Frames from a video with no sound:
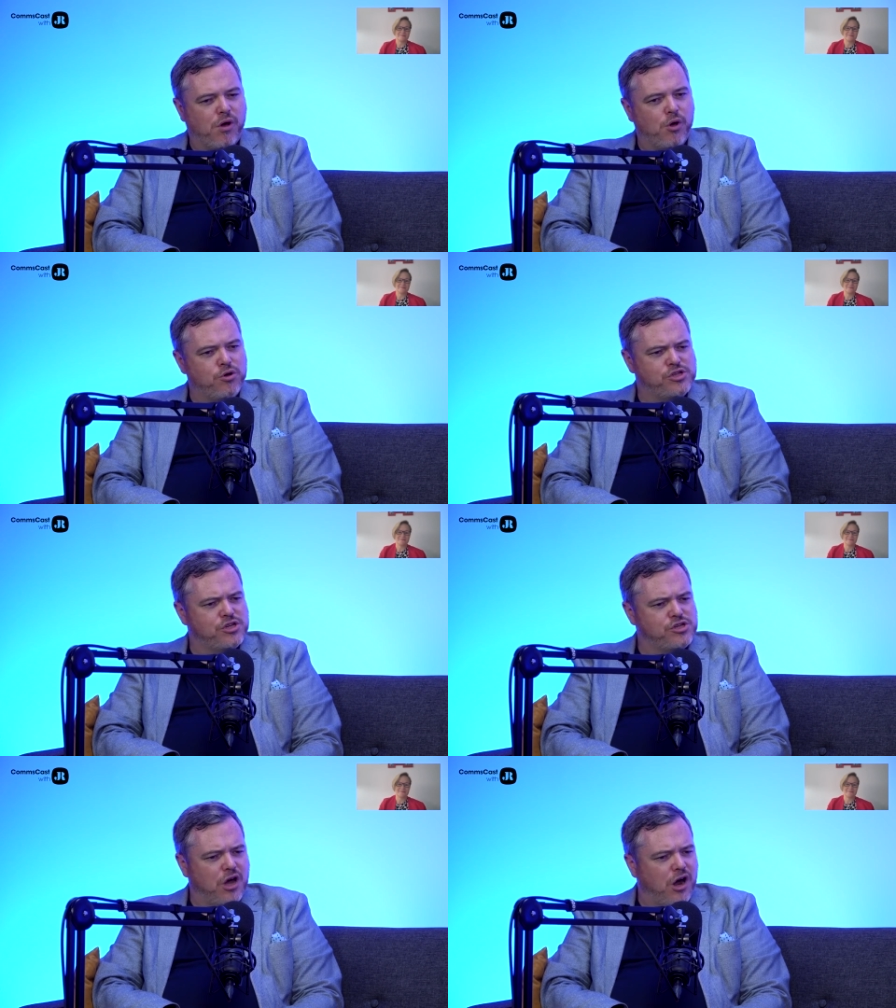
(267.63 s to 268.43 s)
Who's in
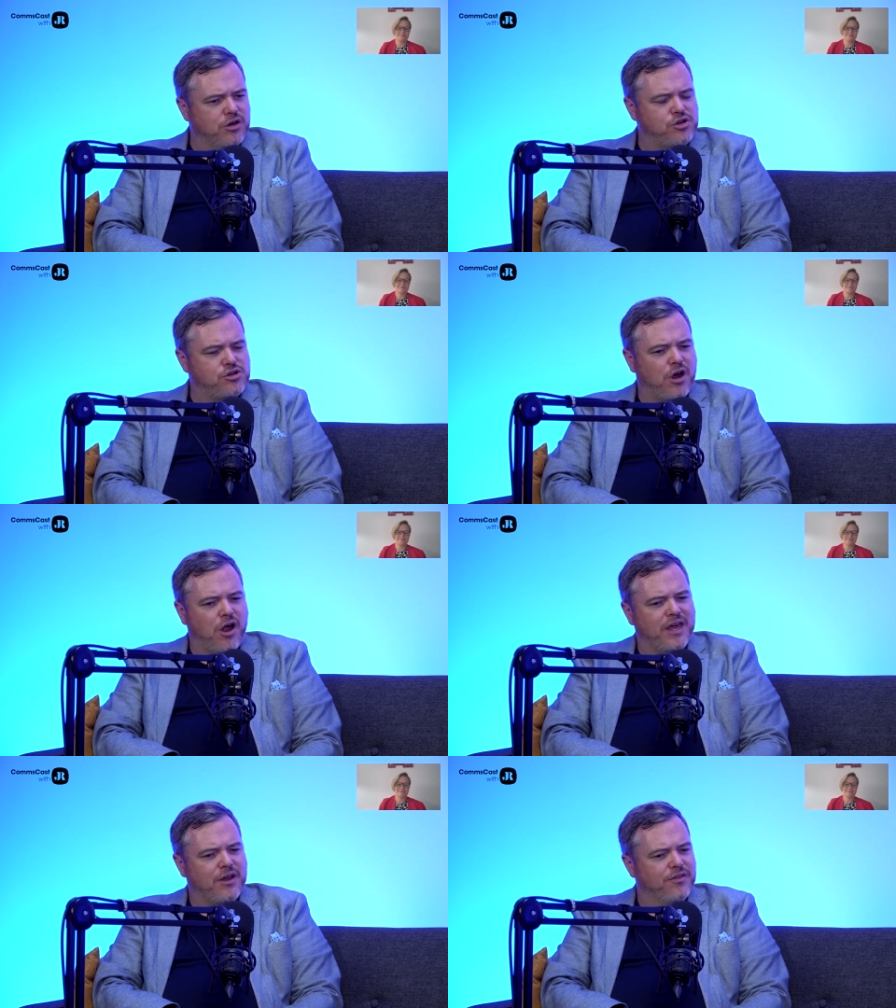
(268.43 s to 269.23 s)
charge? Are
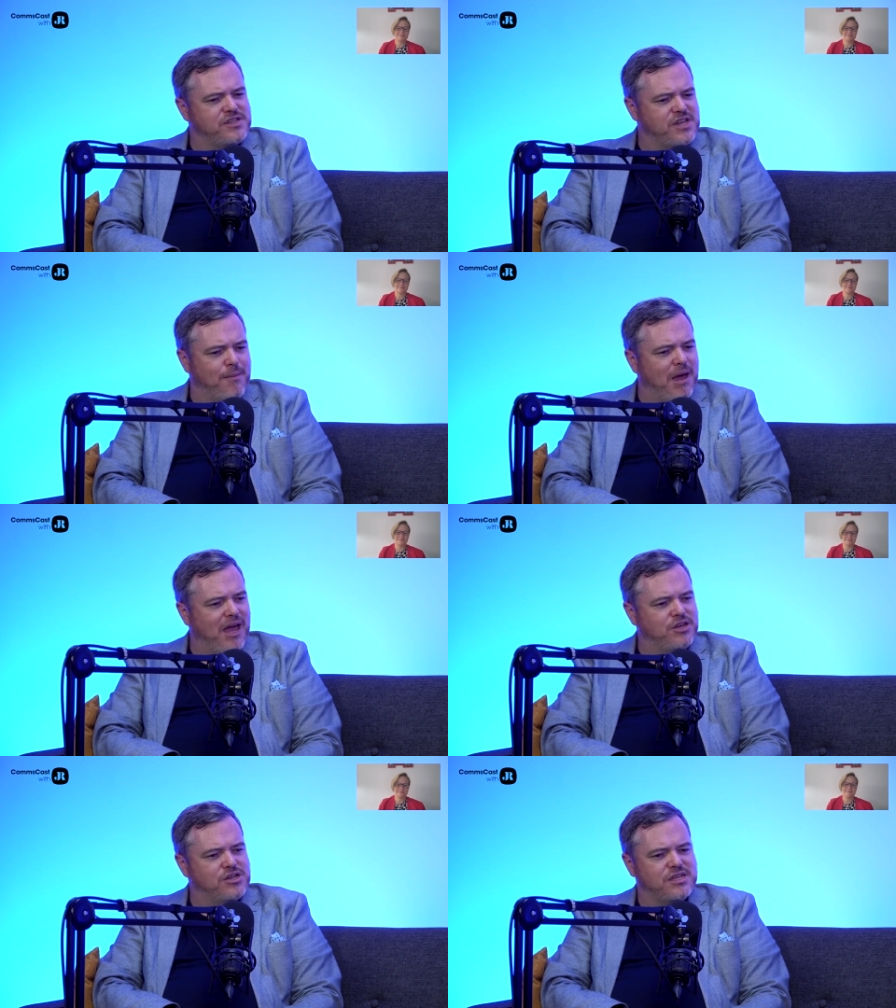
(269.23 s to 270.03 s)
they not the same
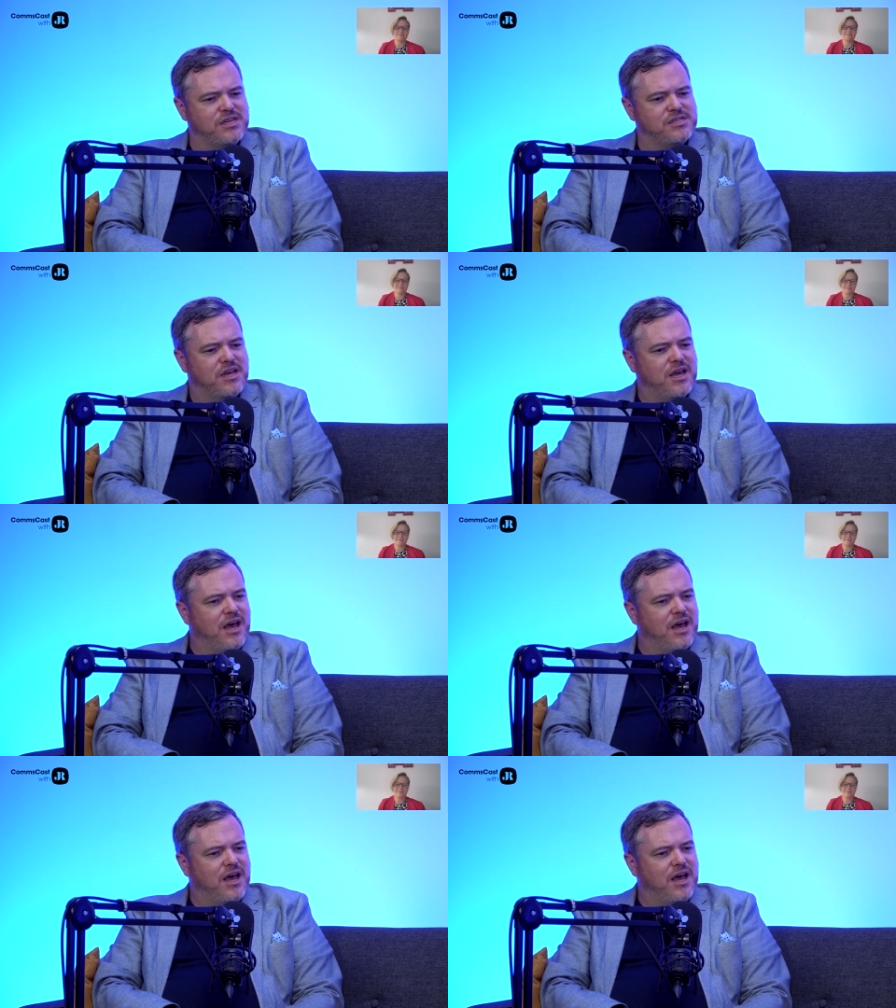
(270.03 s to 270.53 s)
age as these